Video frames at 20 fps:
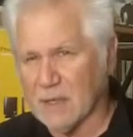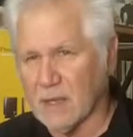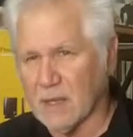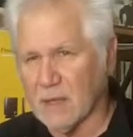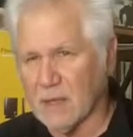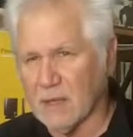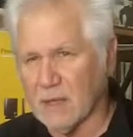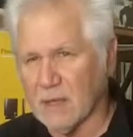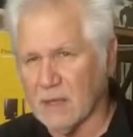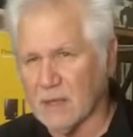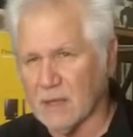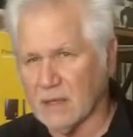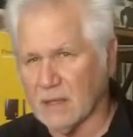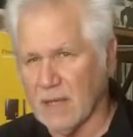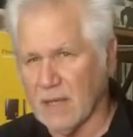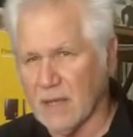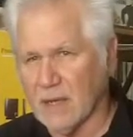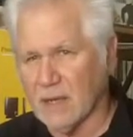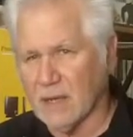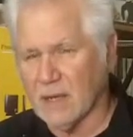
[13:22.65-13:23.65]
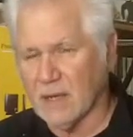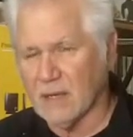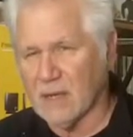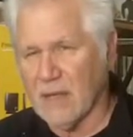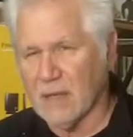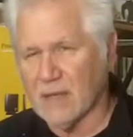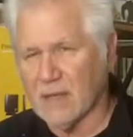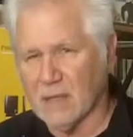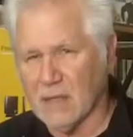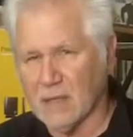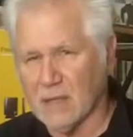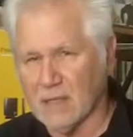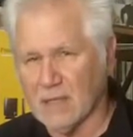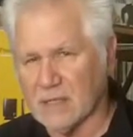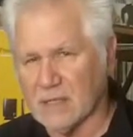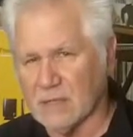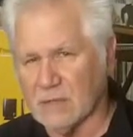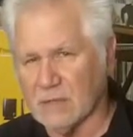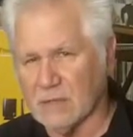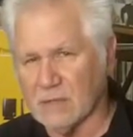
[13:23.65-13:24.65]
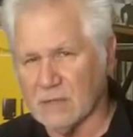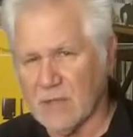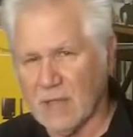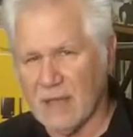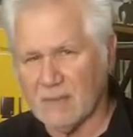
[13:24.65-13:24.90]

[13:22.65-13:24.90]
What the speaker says: Canon or Nikon lets you use